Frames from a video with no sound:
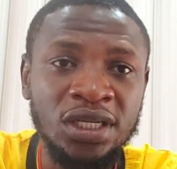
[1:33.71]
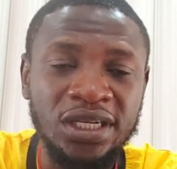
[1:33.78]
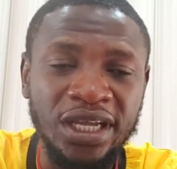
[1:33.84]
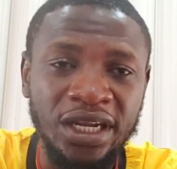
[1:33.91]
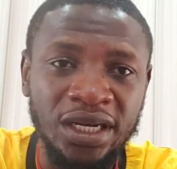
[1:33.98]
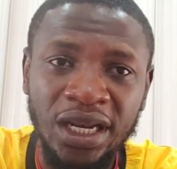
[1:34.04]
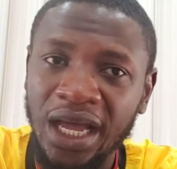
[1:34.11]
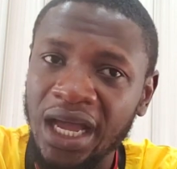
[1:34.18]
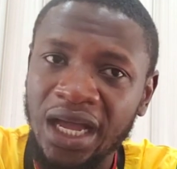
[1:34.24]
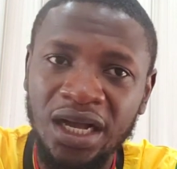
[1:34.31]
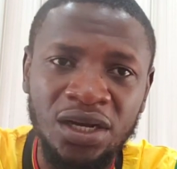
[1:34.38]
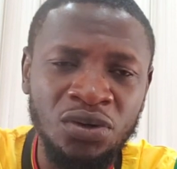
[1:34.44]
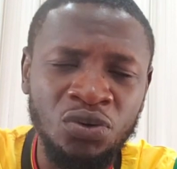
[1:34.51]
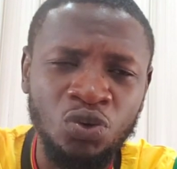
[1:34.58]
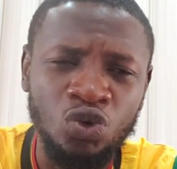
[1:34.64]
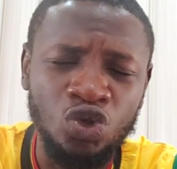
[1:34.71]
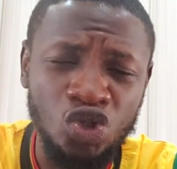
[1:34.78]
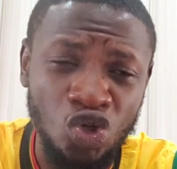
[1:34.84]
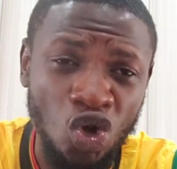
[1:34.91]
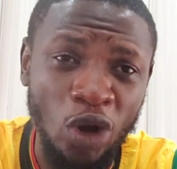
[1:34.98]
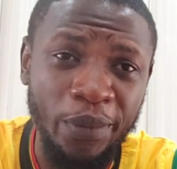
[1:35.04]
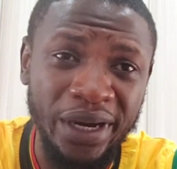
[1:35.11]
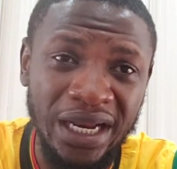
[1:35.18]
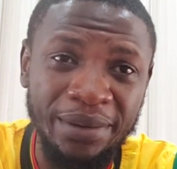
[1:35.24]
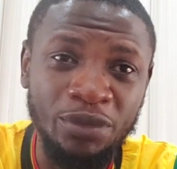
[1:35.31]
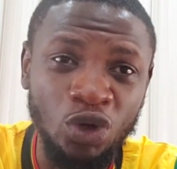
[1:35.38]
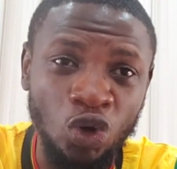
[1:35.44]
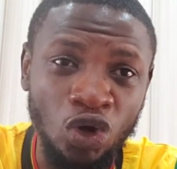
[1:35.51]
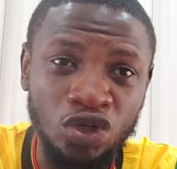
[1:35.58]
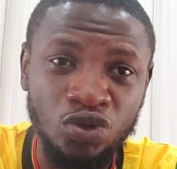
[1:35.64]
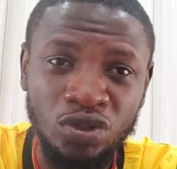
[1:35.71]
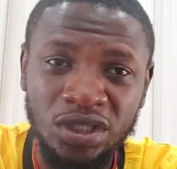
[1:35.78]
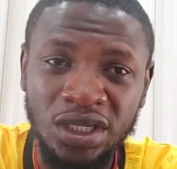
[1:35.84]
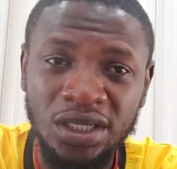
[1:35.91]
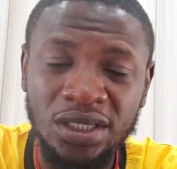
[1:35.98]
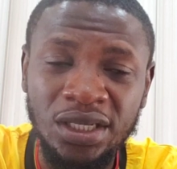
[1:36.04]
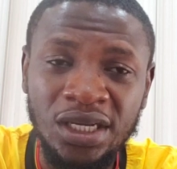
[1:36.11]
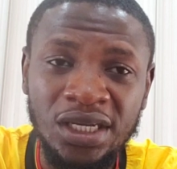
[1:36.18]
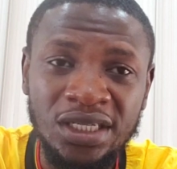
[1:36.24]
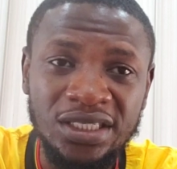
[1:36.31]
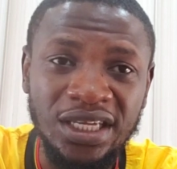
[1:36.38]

then you come and let me know what you think.